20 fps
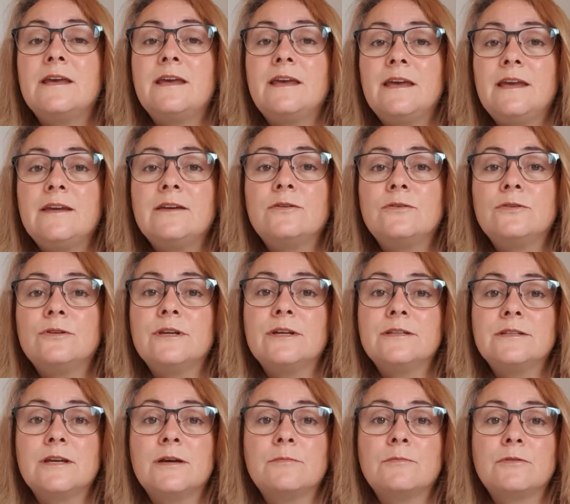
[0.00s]
It could
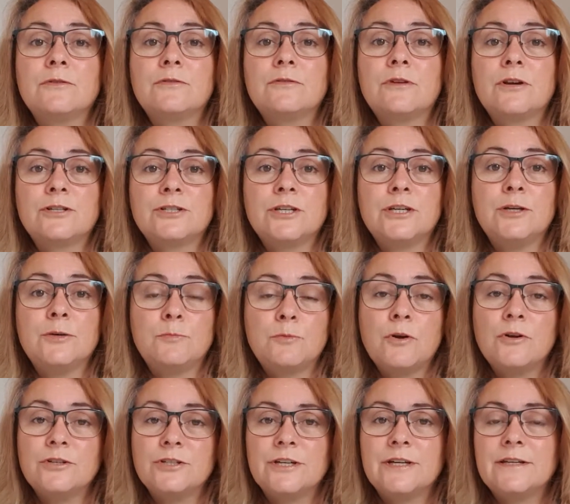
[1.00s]
end up crushing your
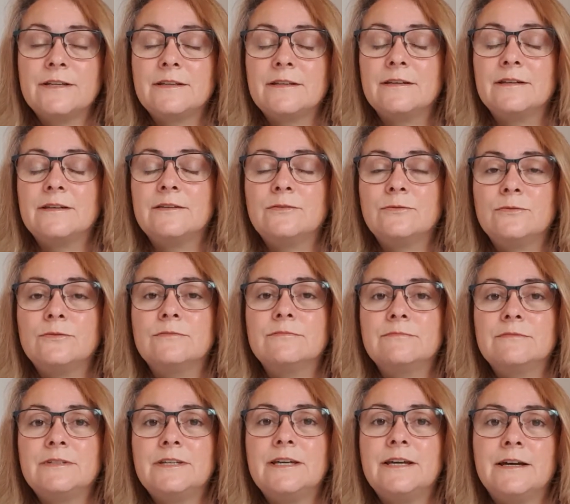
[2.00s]
project. And I thought,
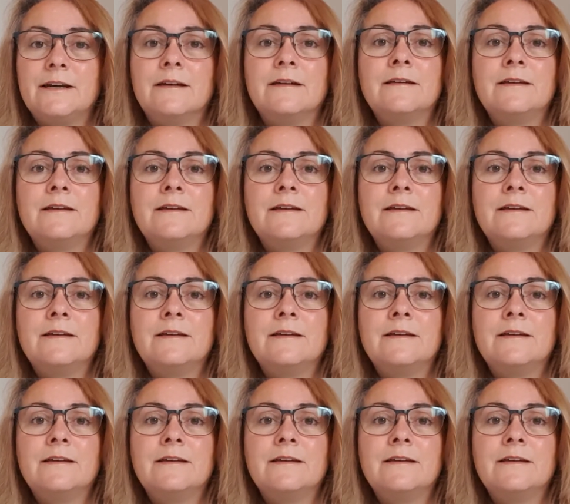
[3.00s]
yeah,